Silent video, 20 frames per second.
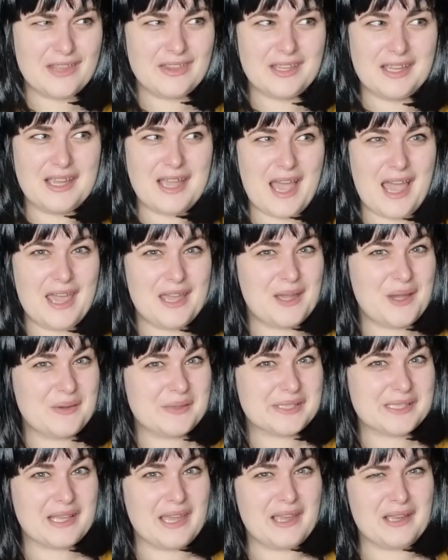and the guy
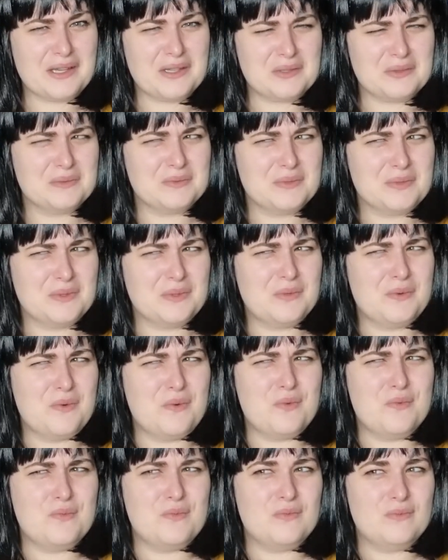goes like,
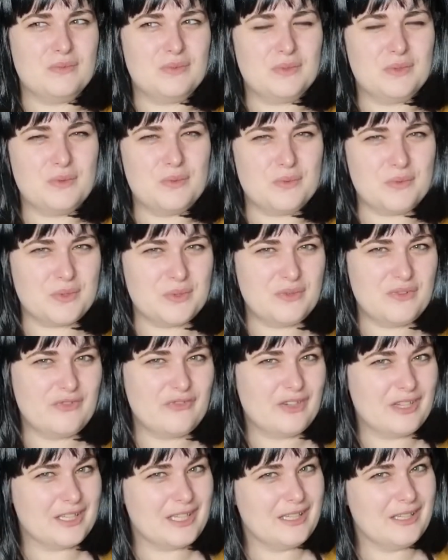rude
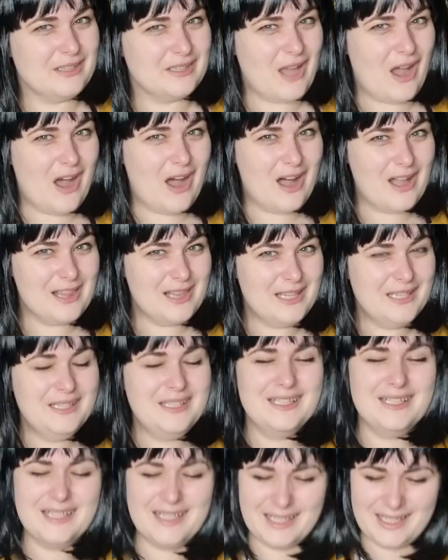fucking doll.
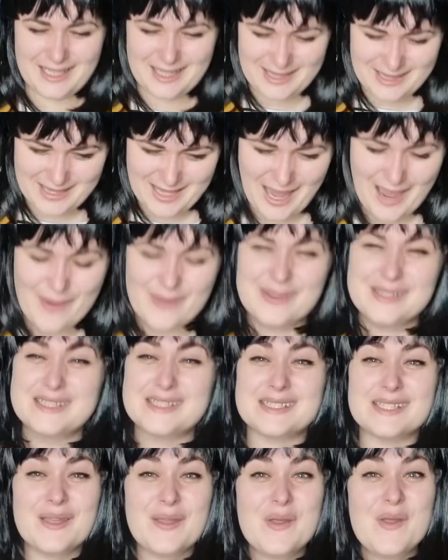And that
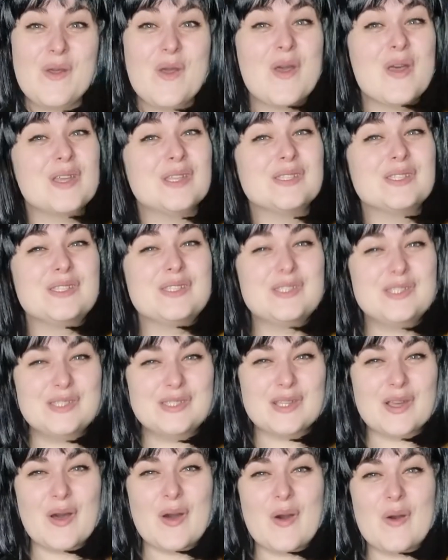was
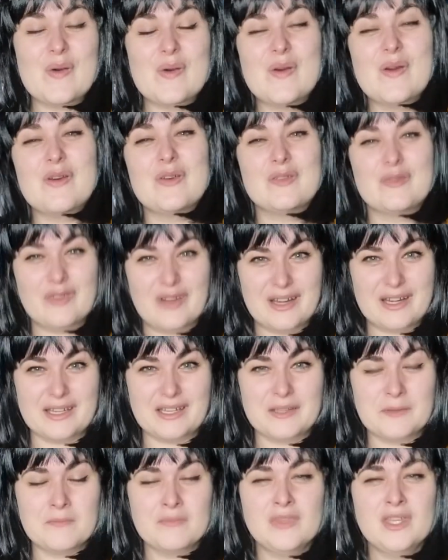so
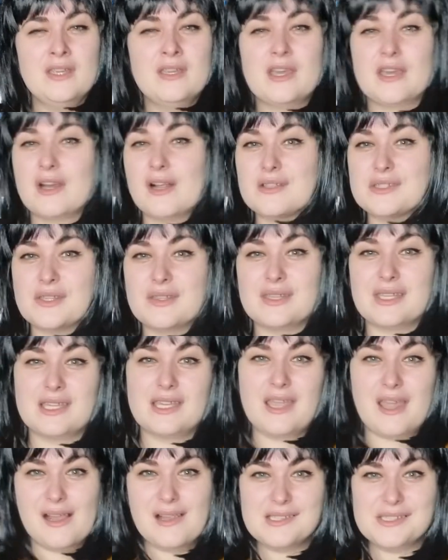funny. And also the
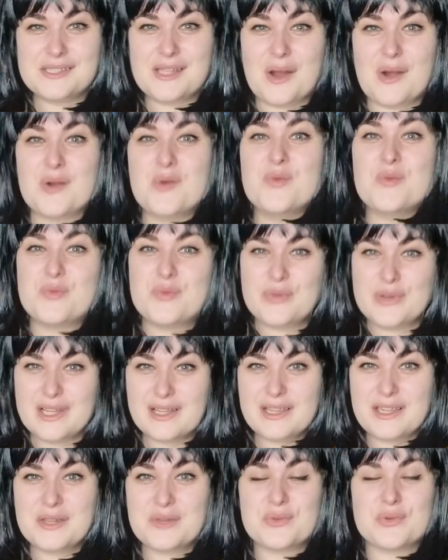kills are
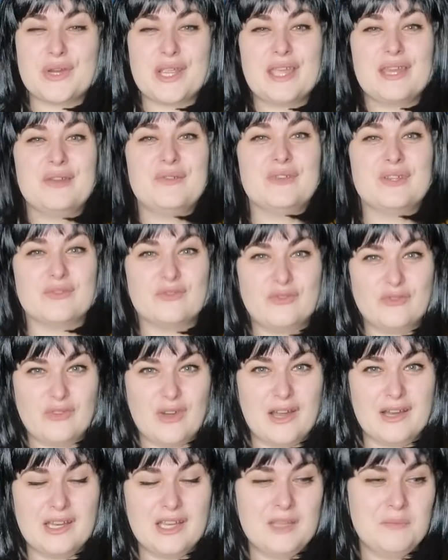really creative and
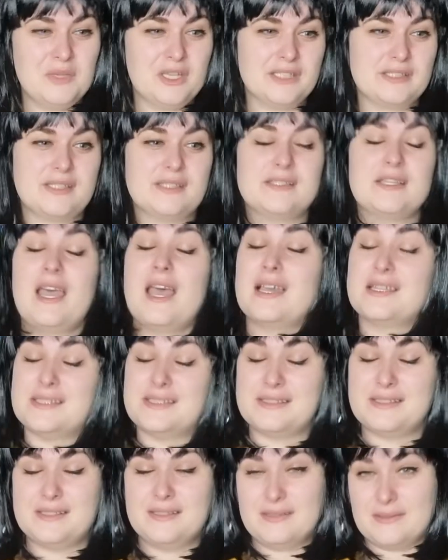fun because it's
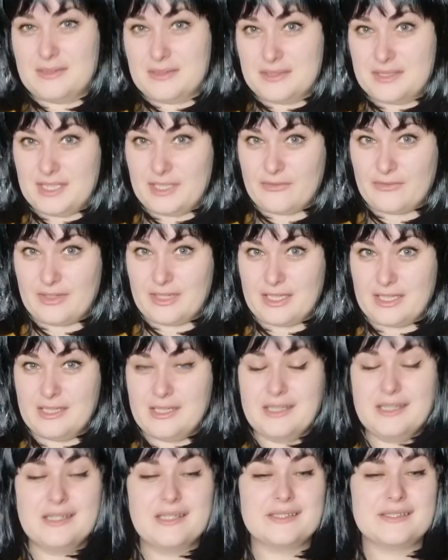as
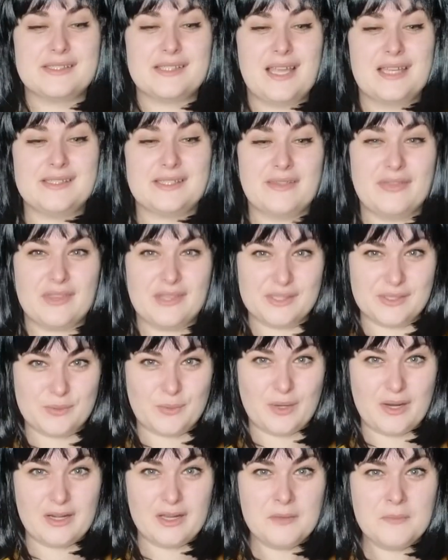Tiffany says in this
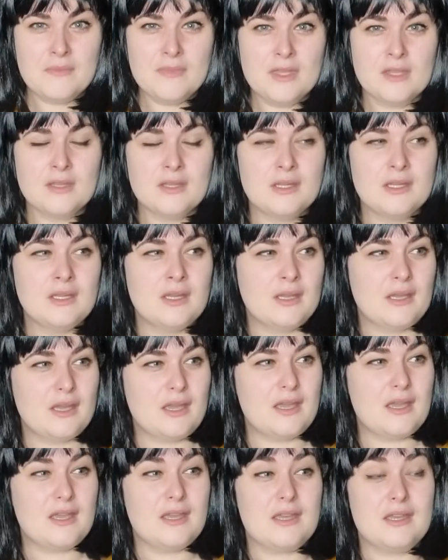one,
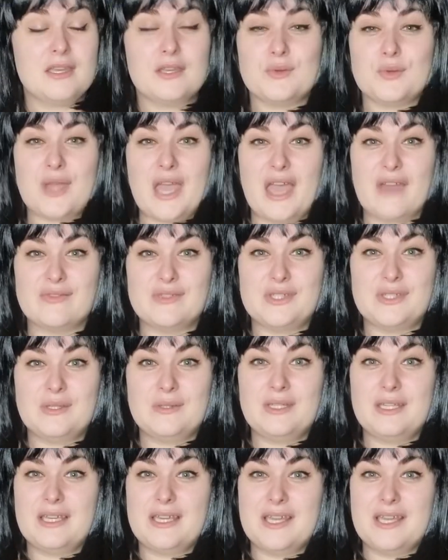you have to